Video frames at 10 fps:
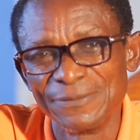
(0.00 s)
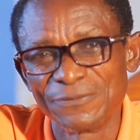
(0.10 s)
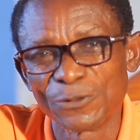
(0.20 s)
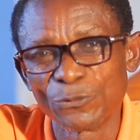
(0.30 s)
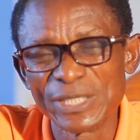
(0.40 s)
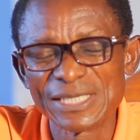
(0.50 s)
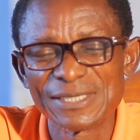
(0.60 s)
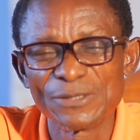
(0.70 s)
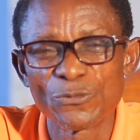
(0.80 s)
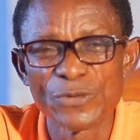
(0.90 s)
For
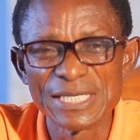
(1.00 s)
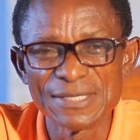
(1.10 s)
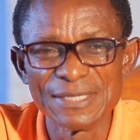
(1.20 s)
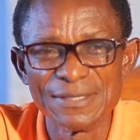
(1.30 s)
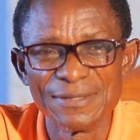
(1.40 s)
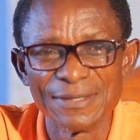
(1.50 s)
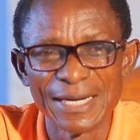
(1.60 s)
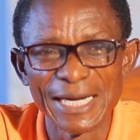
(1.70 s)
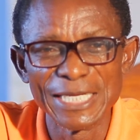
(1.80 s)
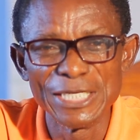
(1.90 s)
which reason
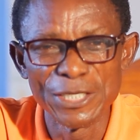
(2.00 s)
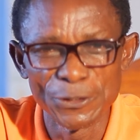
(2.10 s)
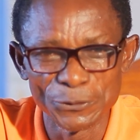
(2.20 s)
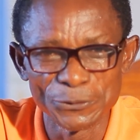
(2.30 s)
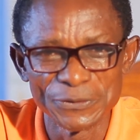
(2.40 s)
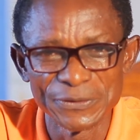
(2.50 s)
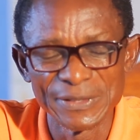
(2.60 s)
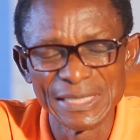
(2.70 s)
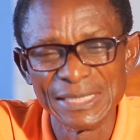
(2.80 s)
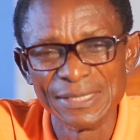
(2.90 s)
I know,
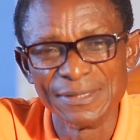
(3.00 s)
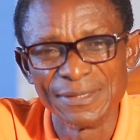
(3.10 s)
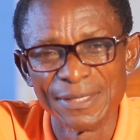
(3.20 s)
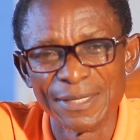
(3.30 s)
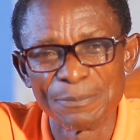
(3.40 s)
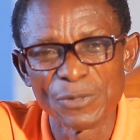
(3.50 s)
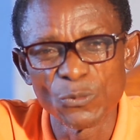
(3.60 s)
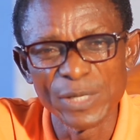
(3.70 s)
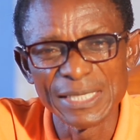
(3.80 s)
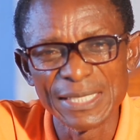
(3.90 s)
number
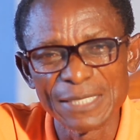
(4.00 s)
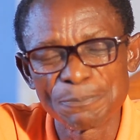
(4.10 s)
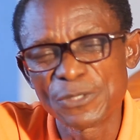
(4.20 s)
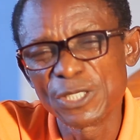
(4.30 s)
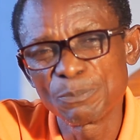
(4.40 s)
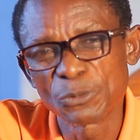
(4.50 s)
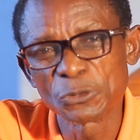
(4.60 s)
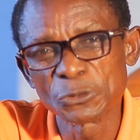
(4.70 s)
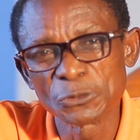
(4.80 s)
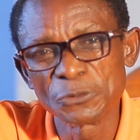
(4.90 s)
one, that
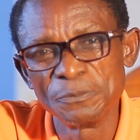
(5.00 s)
people